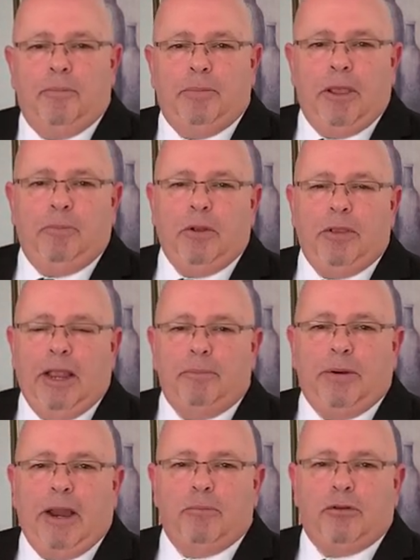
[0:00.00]
people that
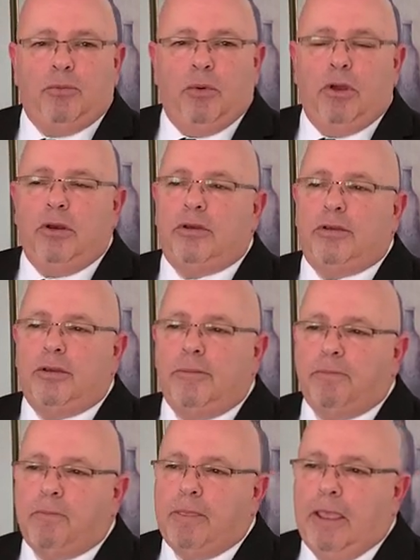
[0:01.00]
perhaps weren't
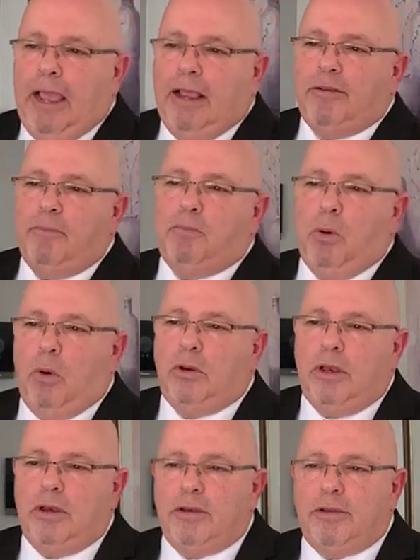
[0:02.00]
as
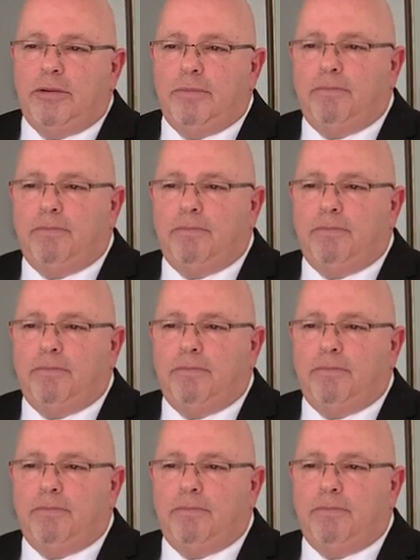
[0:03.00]
important